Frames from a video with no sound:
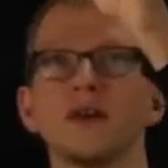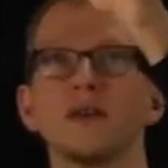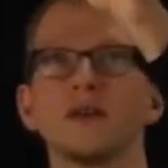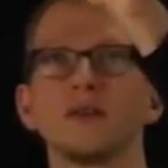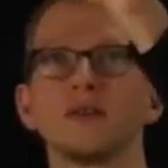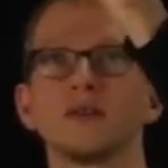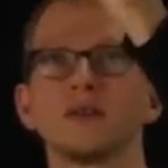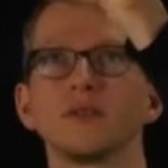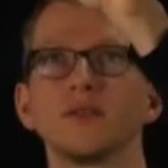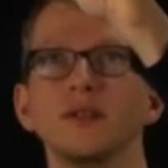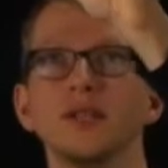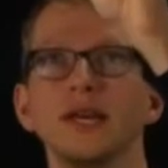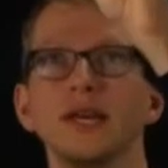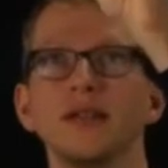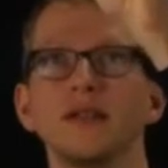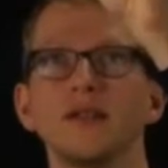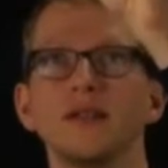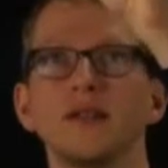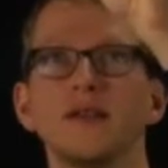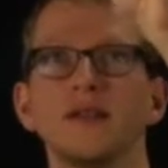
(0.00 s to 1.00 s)
So
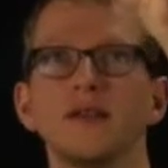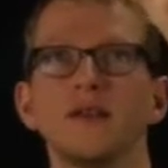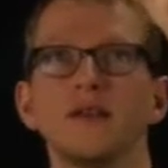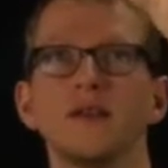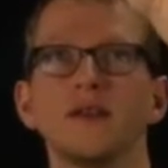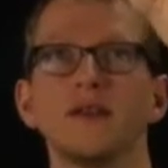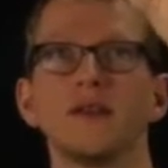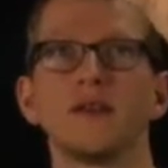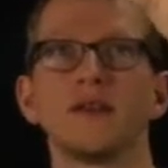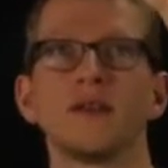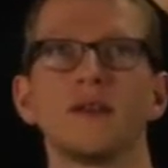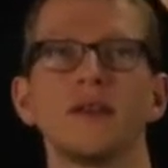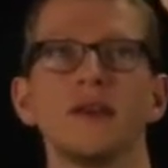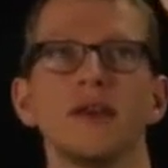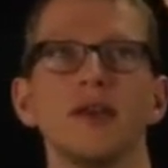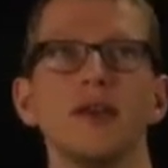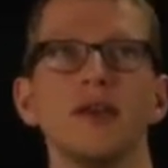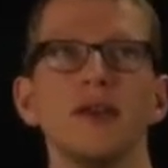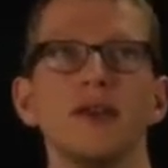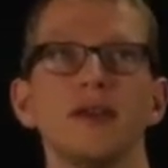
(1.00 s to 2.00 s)
let
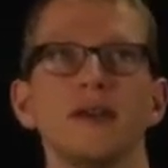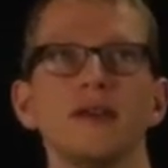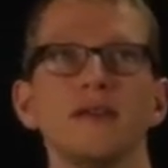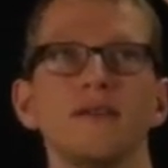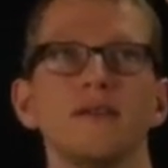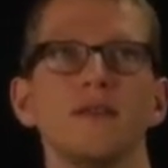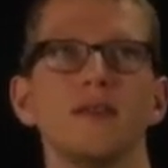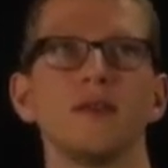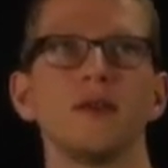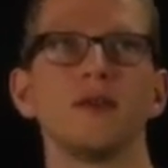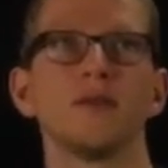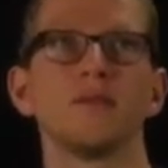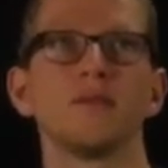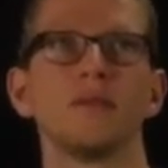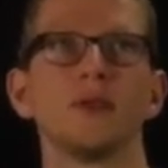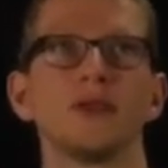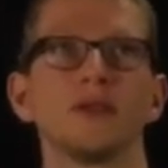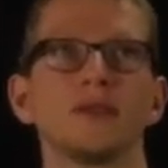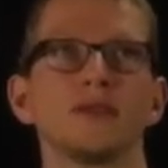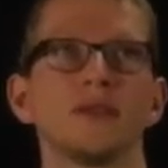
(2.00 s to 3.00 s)
A
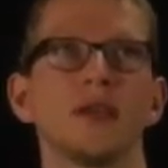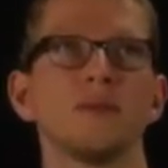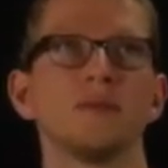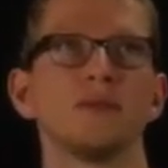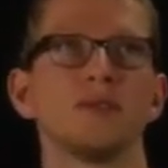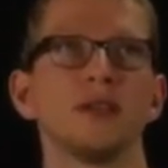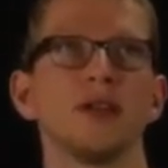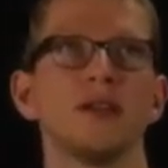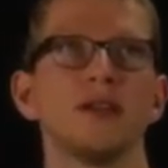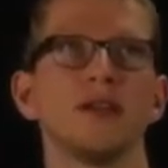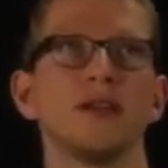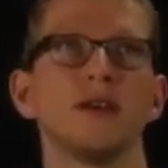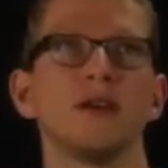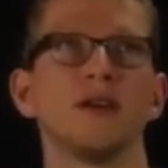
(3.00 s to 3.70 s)
be a subset